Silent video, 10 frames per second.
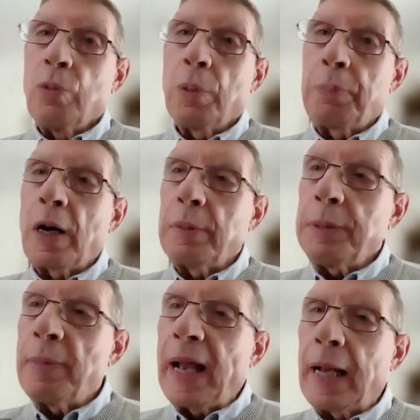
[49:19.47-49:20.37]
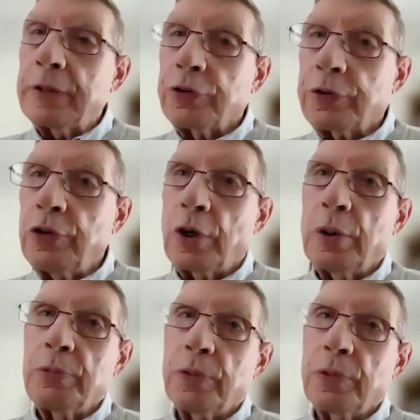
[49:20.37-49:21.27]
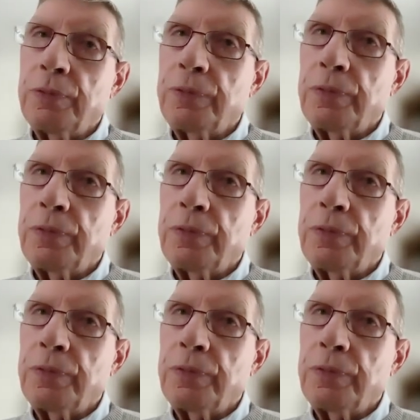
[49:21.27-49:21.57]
will probably be matched in terms of,